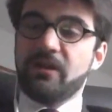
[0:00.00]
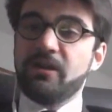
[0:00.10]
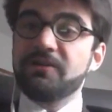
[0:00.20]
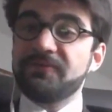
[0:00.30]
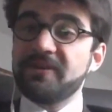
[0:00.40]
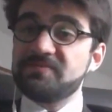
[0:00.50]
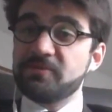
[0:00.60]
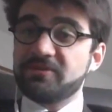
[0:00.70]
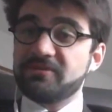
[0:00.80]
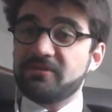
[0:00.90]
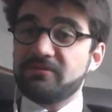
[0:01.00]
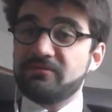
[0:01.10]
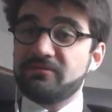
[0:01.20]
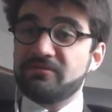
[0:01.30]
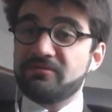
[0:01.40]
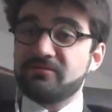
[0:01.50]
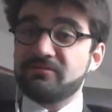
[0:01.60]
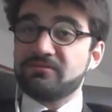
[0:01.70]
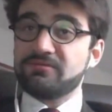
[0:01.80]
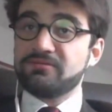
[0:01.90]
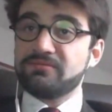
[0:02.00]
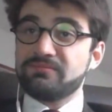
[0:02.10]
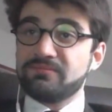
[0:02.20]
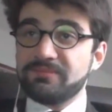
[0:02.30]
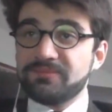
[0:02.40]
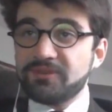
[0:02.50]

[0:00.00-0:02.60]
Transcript: On Facebook, I'm